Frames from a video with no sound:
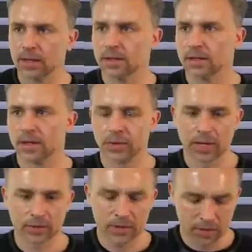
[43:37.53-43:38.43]
There we
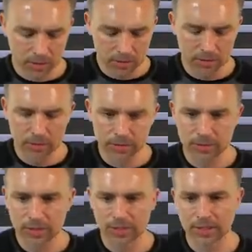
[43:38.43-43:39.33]
go.
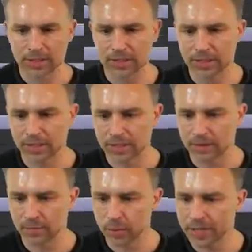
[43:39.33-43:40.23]
U
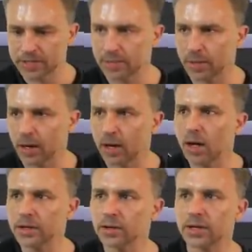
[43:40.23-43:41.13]
brings up all
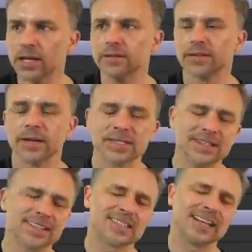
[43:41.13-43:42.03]
your keyframes. It
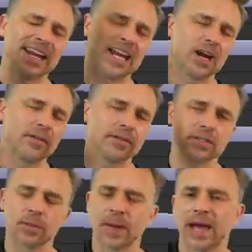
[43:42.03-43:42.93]
doesn't care if it's
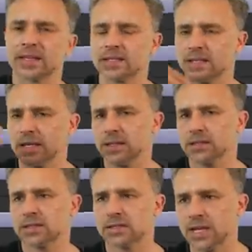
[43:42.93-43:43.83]
opacity,
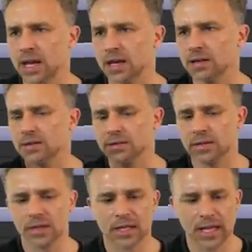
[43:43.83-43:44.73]
scale,
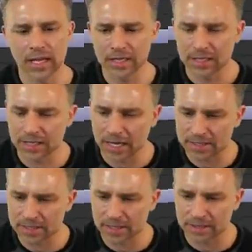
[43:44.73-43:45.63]
any of that
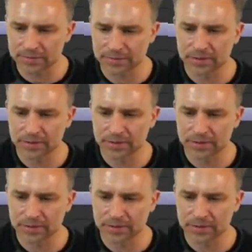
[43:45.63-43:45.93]
stuff.